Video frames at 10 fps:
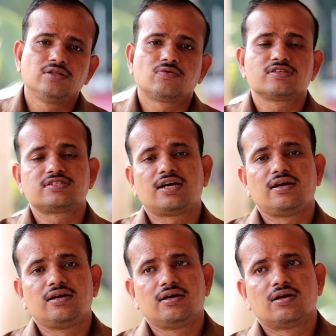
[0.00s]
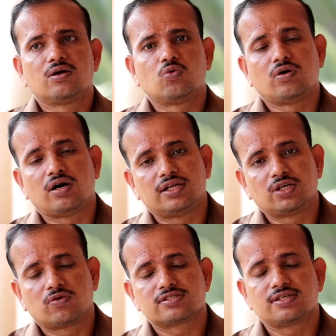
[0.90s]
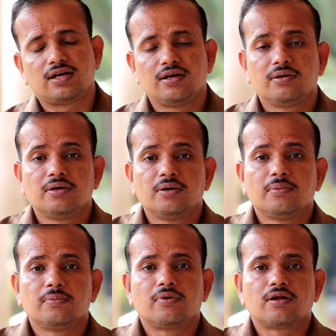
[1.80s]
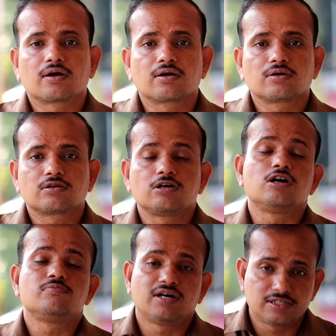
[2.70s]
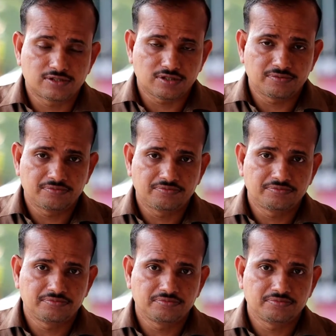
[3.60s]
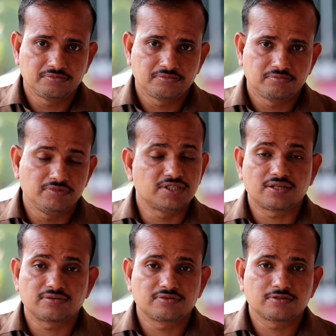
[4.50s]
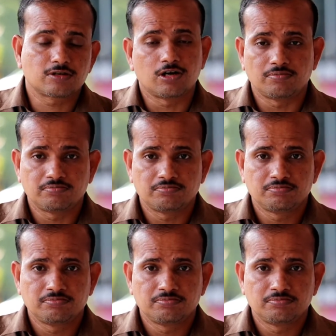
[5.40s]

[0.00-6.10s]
There was a comb also. Mirror, comb.